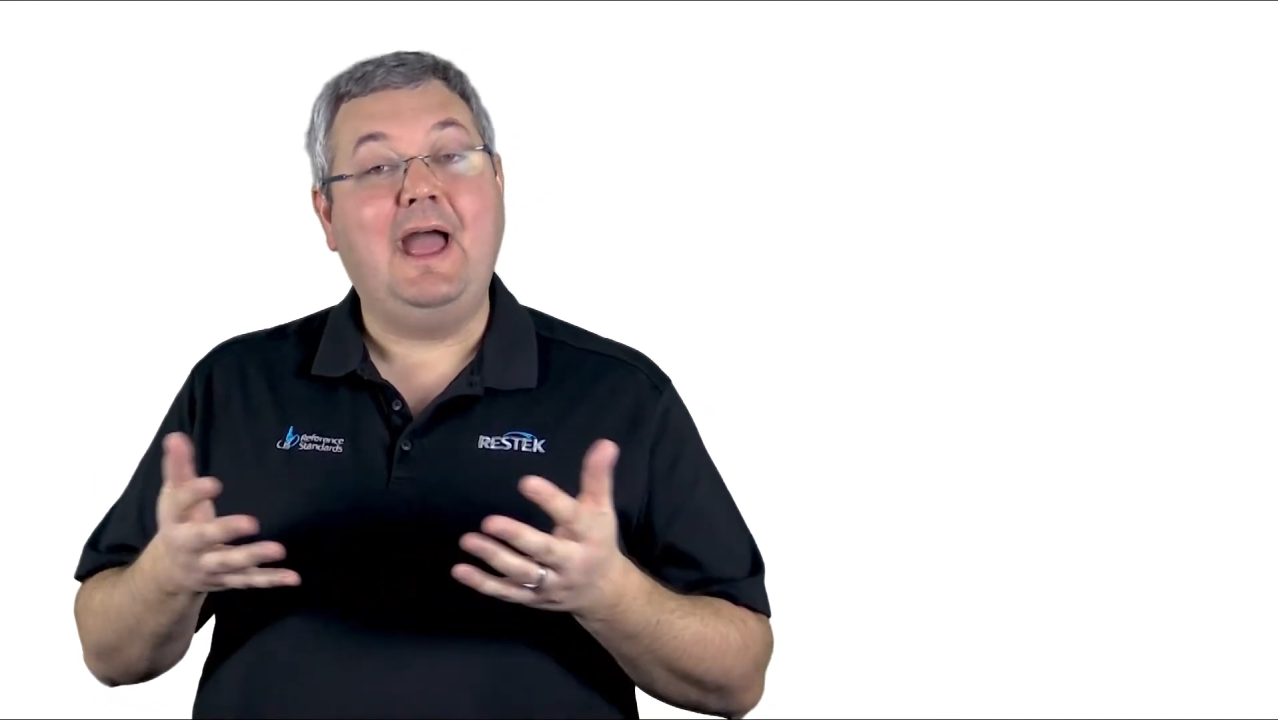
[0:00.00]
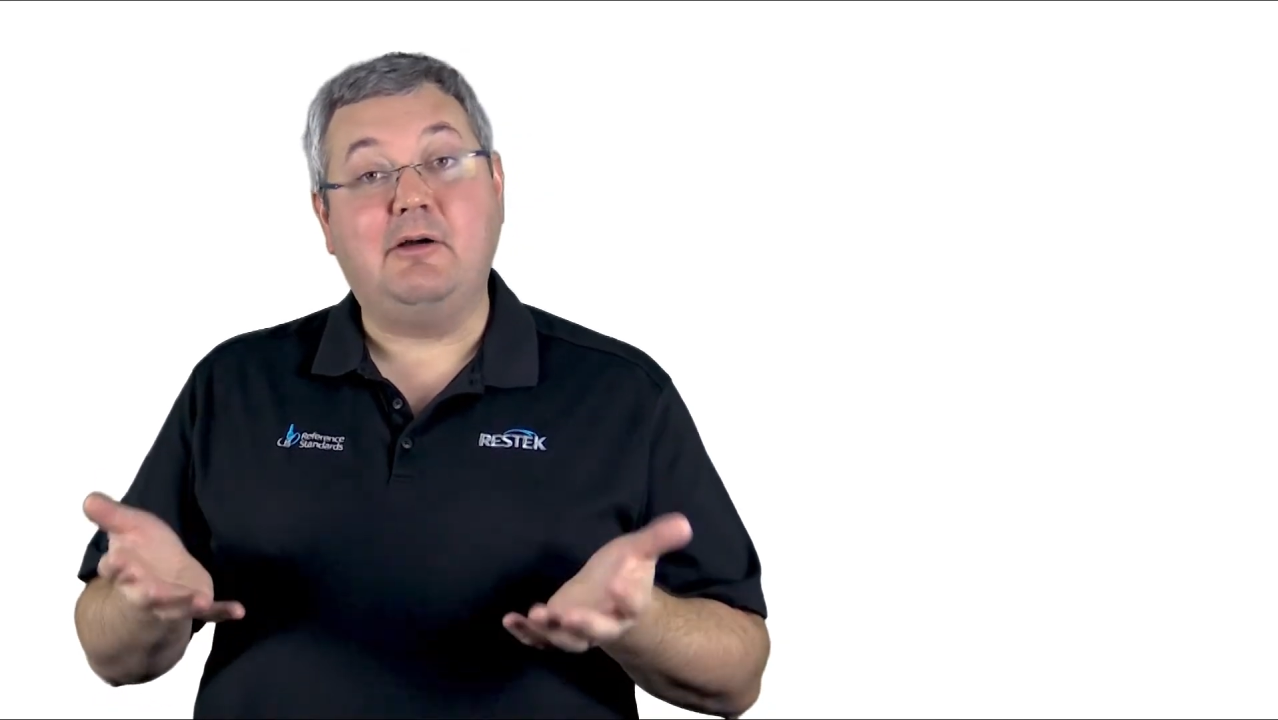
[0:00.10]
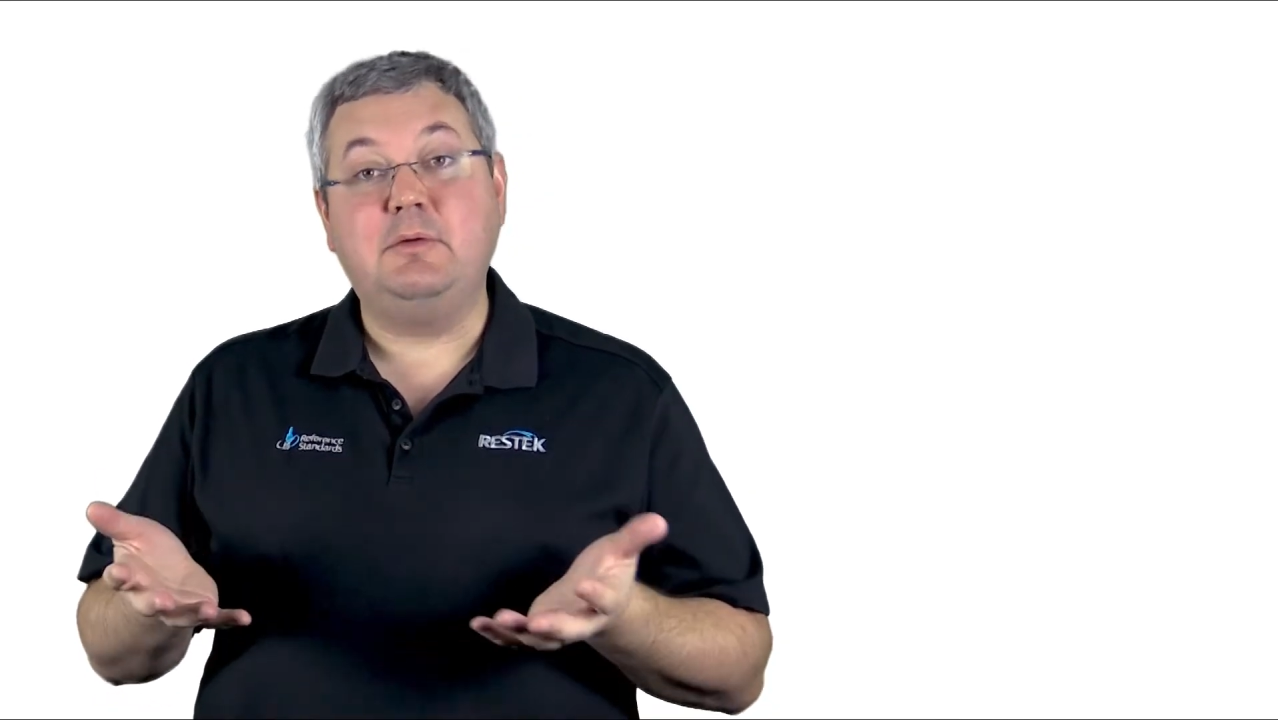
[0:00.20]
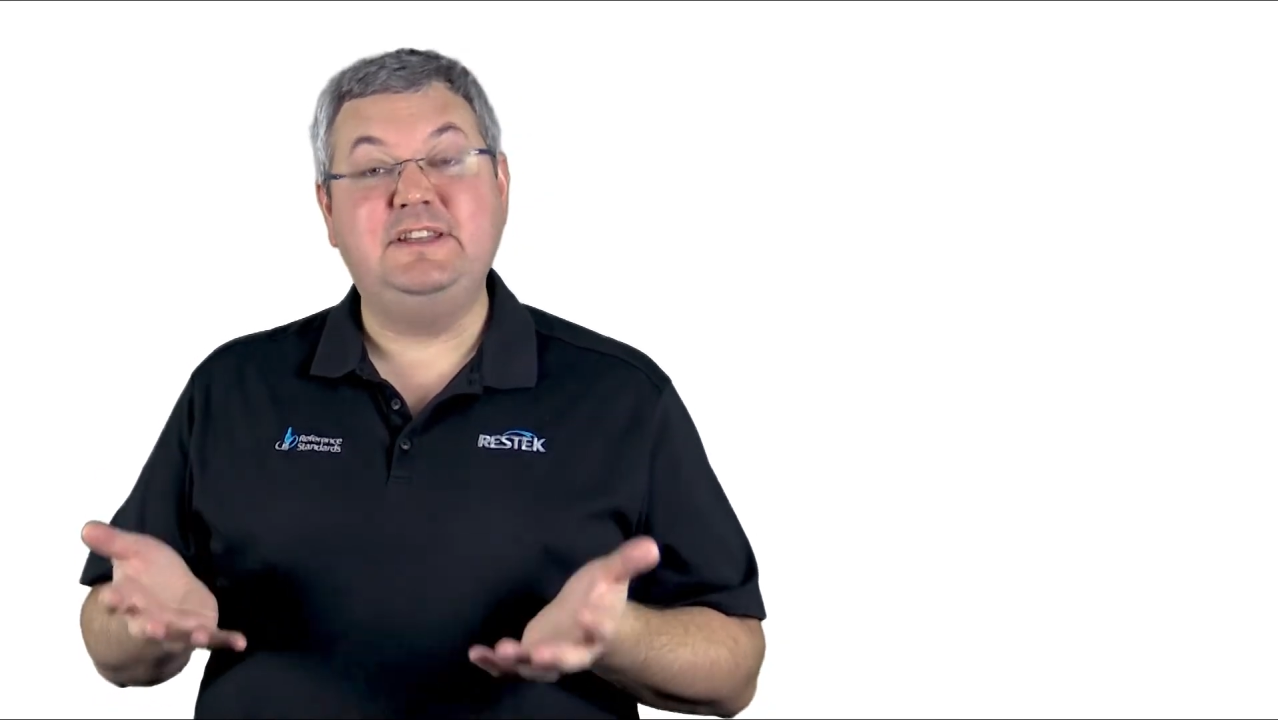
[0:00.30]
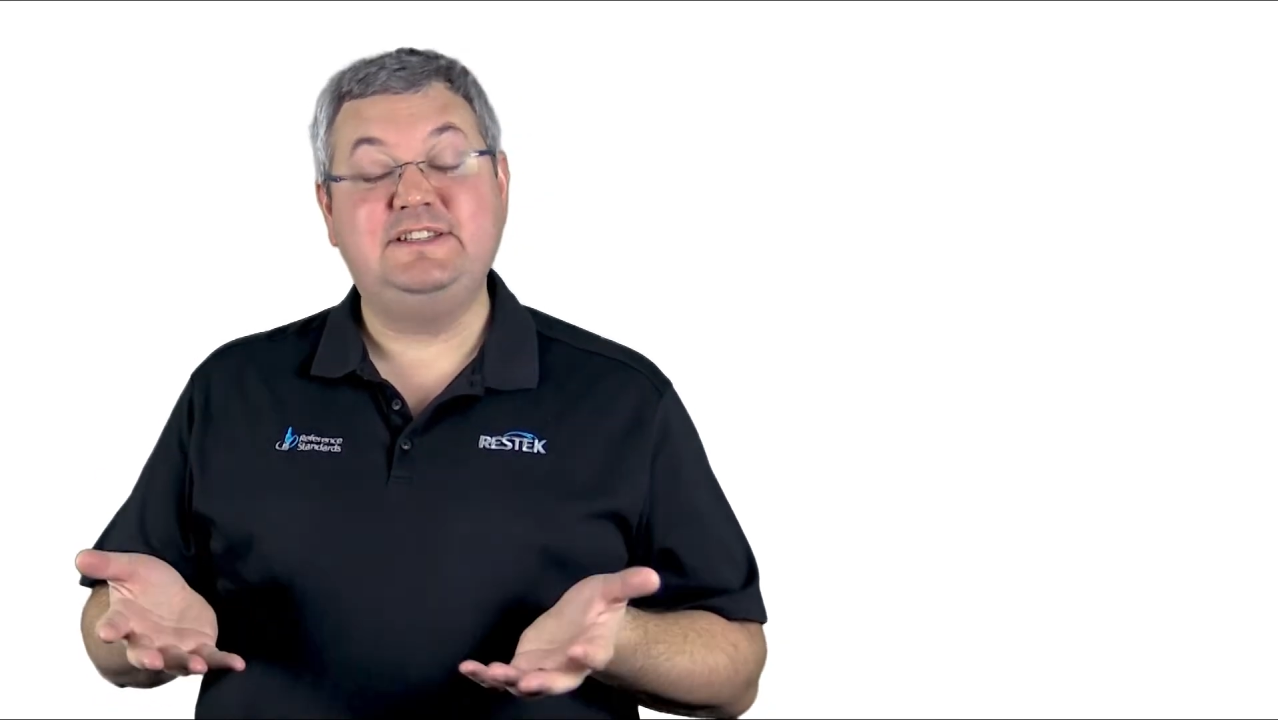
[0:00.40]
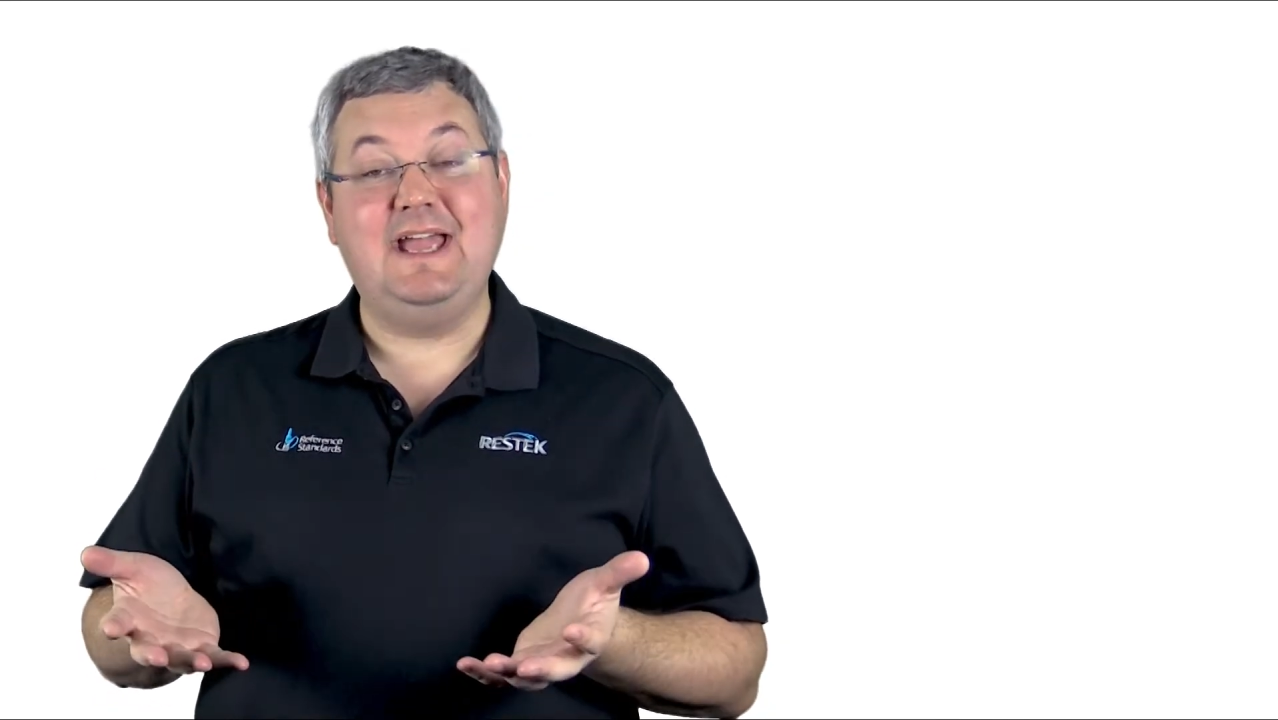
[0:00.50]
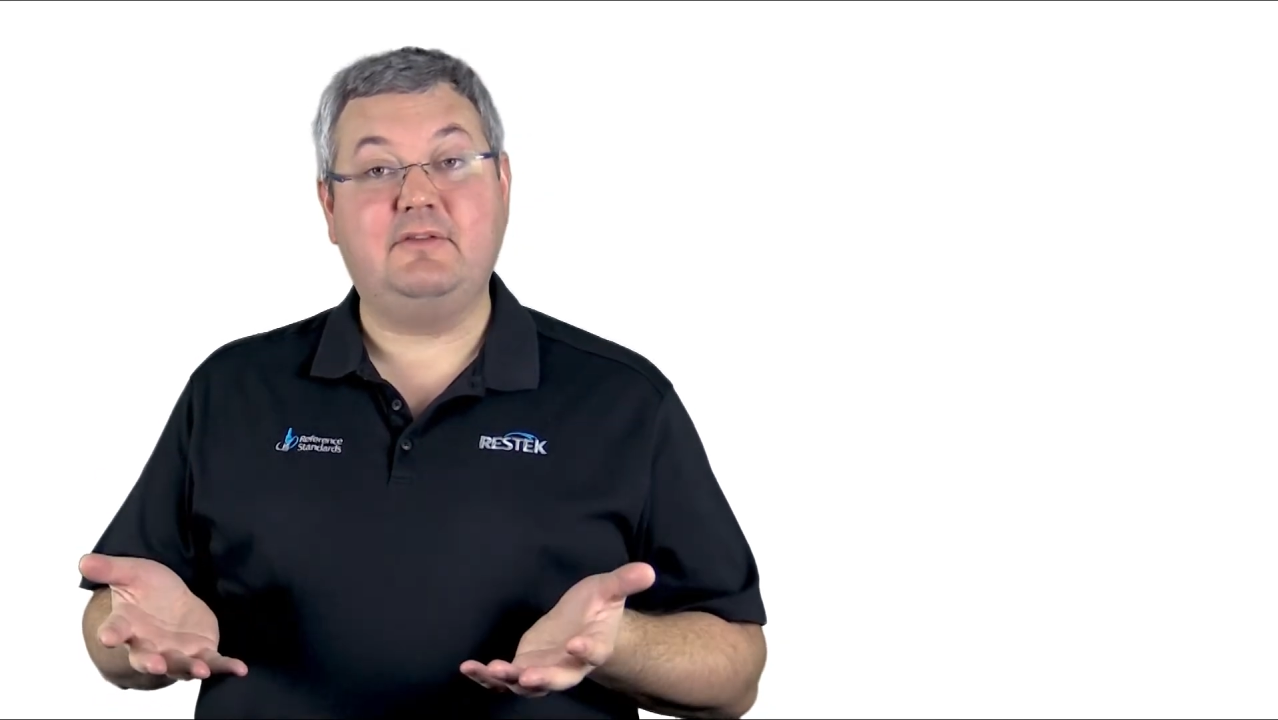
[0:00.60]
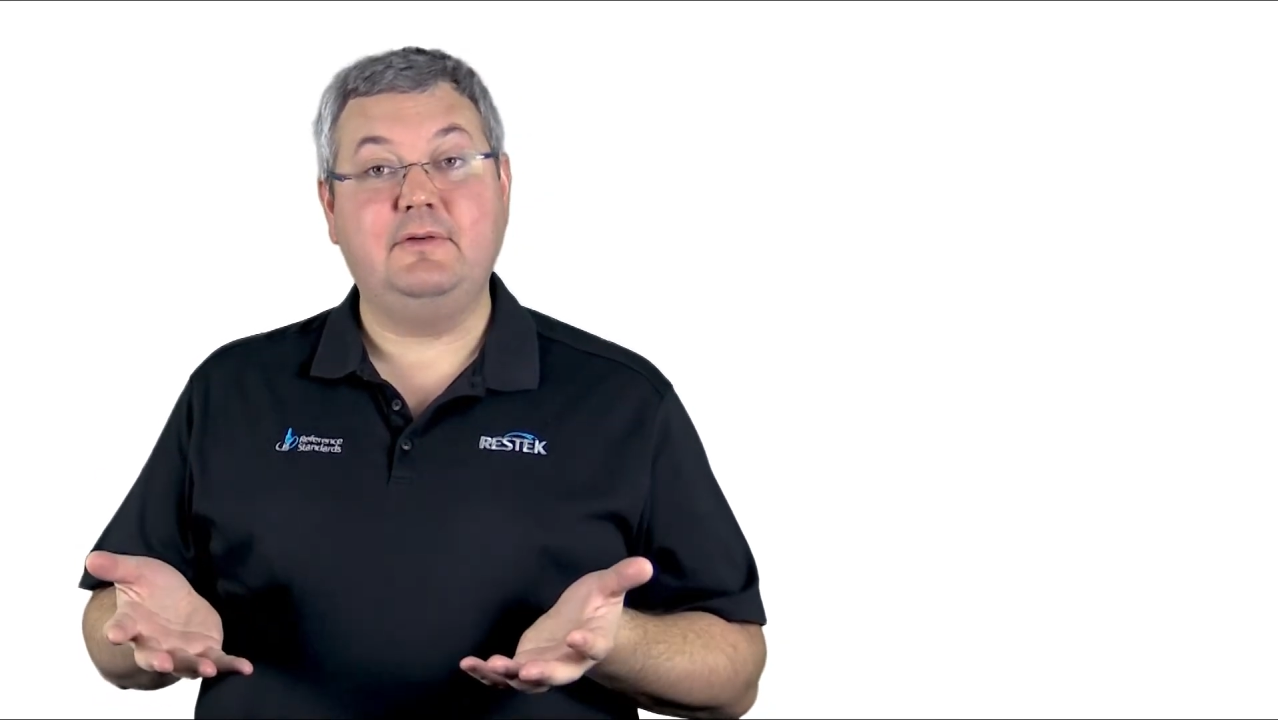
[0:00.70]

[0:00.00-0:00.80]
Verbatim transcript: How can we check